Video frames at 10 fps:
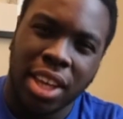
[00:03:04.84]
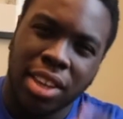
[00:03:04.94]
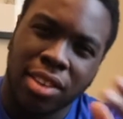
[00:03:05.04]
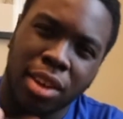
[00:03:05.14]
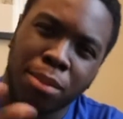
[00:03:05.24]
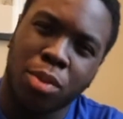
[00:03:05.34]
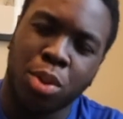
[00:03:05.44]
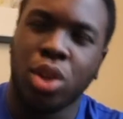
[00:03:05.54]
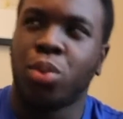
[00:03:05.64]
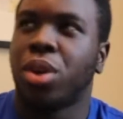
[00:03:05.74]
It's
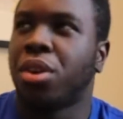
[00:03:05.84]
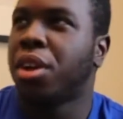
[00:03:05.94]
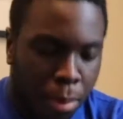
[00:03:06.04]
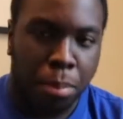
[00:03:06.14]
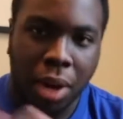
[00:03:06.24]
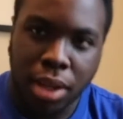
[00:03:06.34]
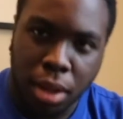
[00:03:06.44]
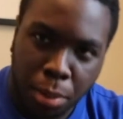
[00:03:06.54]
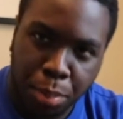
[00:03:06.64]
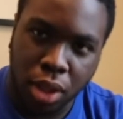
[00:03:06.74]
pretty weird. My
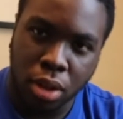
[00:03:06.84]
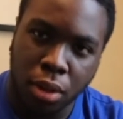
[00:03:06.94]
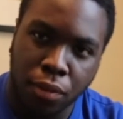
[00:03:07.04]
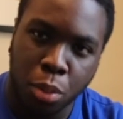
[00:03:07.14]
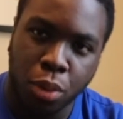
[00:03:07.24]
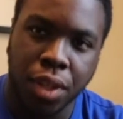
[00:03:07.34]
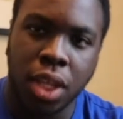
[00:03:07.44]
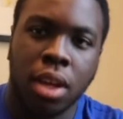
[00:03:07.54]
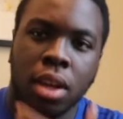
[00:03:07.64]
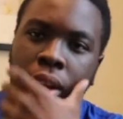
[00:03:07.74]
opinion of the
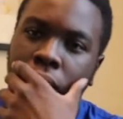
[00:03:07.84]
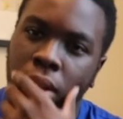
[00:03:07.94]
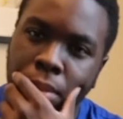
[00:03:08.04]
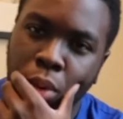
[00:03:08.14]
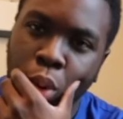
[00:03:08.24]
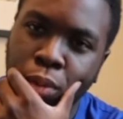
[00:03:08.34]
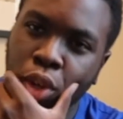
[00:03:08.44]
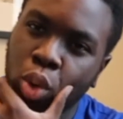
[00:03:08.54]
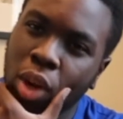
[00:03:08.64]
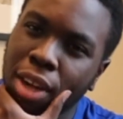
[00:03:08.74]
movie,
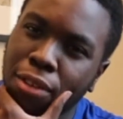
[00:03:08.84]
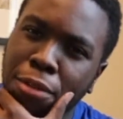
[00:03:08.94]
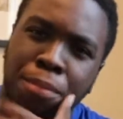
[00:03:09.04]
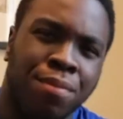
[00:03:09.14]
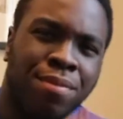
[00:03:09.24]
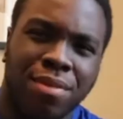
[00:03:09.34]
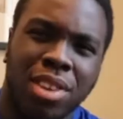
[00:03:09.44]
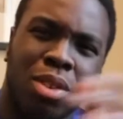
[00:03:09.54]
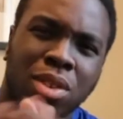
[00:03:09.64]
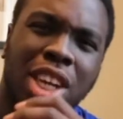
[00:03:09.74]
Overdrive,
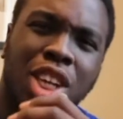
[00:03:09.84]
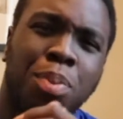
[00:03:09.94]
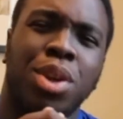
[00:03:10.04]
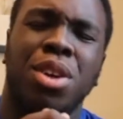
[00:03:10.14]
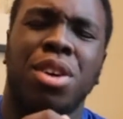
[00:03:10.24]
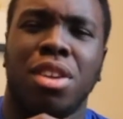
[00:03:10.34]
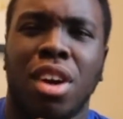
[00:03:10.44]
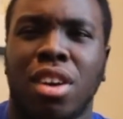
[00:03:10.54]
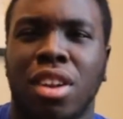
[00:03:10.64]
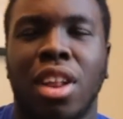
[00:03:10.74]
it was actually pretty good,
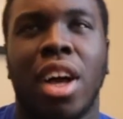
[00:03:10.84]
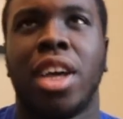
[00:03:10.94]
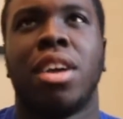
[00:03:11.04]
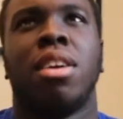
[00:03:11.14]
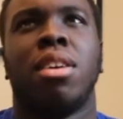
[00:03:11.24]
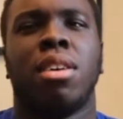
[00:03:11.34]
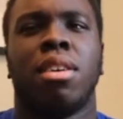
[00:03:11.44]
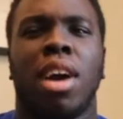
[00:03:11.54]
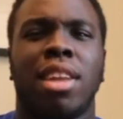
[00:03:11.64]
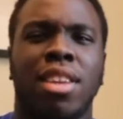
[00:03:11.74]
not gonna lie.
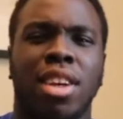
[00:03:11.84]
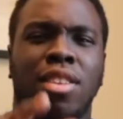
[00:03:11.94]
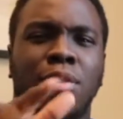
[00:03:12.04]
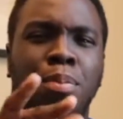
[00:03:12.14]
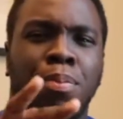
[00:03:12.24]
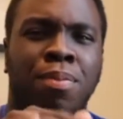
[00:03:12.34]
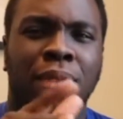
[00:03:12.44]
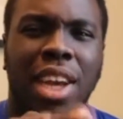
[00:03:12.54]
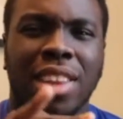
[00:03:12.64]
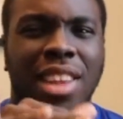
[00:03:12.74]
I think
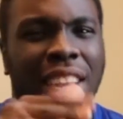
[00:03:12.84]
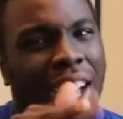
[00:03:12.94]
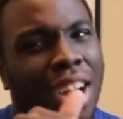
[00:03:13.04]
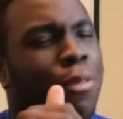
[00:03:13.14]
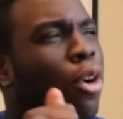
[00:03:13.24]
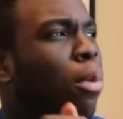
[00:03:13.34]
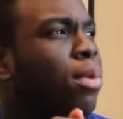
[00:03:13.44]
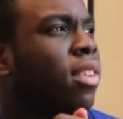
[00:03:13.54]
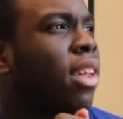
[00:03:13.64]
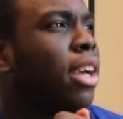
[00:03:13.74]
it kind of
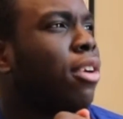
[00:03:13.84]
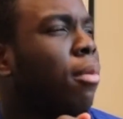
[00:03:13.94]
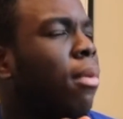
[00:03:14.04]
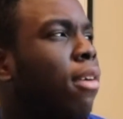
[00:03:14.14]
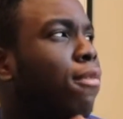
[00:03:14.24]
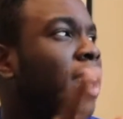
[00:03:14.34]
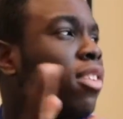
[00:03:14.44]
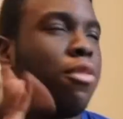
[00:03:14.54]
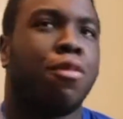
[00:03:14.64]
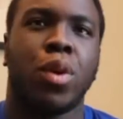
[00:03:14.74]
copies like
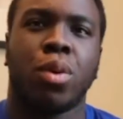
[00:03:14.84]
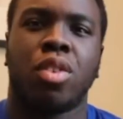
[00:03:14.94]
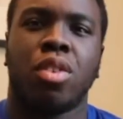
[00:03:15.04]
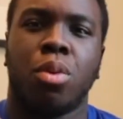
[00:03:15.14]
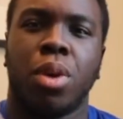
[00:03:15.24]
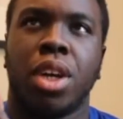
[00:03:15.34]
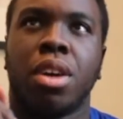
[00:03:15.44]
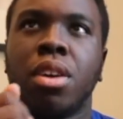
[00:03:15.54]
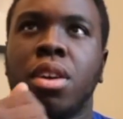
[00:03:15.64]
Fast and Furious in a way.